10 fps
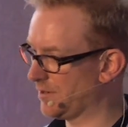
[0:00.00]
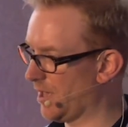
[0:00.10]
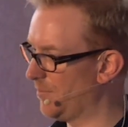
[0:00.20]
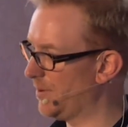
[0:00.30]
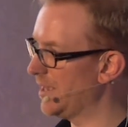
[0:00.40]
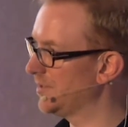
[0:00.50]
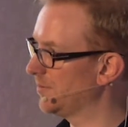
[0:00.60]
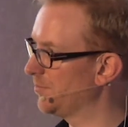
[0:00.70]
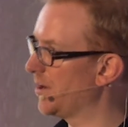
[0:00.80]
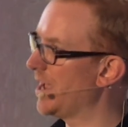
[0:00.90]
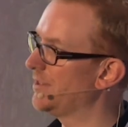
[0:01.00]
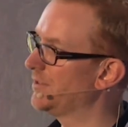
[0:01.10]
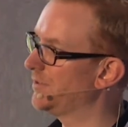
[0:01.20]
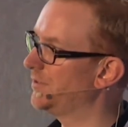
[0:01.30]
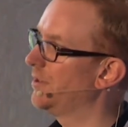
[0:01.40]
companies and
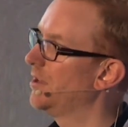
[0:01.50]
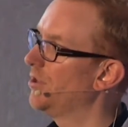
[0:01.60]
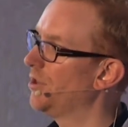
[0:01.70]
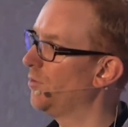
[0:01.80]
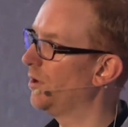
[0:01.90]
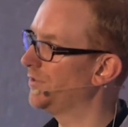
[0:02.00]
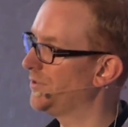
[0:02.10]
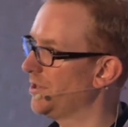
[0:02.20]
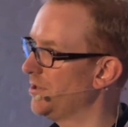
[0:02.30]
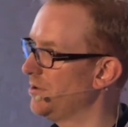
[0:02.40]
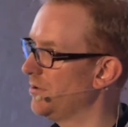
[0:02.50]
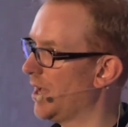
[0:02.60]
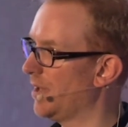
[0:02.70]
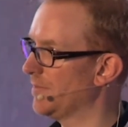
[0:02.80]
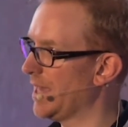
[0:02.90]
brands that want to
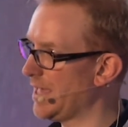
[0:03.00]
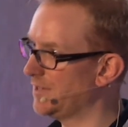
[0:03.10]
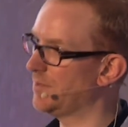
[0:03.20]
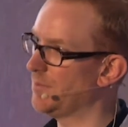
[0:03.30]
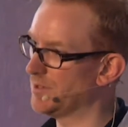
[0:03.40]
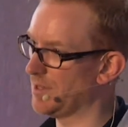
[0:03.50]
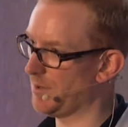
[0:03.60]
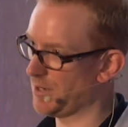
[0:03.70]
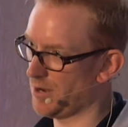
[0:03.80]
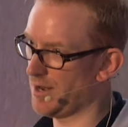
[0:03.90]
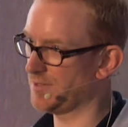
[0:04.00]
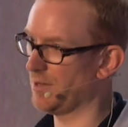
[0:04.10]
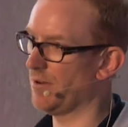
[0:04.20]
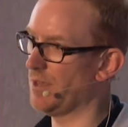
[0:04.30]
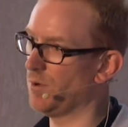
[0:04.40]
get into music but don't
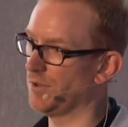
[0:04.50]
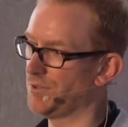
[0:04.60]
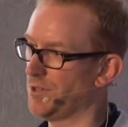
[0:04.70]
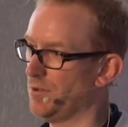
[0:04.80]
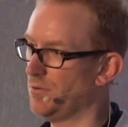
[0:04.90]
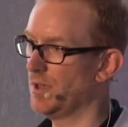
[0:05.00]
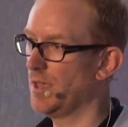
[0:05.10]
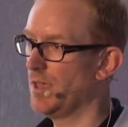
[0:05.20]
necessarily want to